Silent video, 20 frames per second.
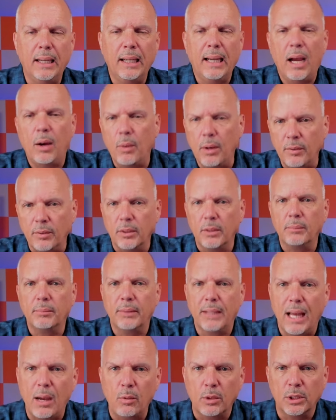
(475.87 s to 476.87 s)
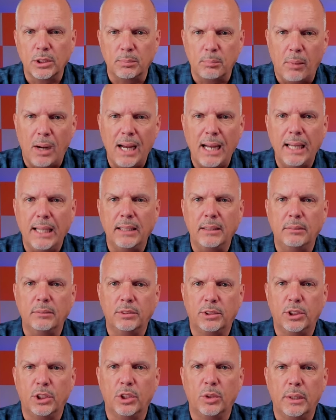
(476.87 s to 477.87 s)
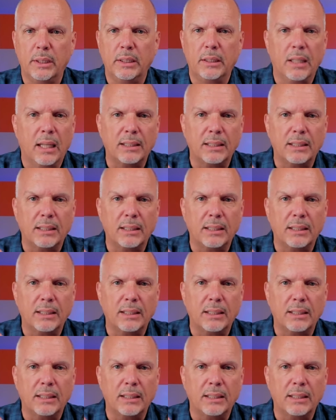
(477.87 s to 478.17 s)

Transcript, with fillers: However, that was my doing,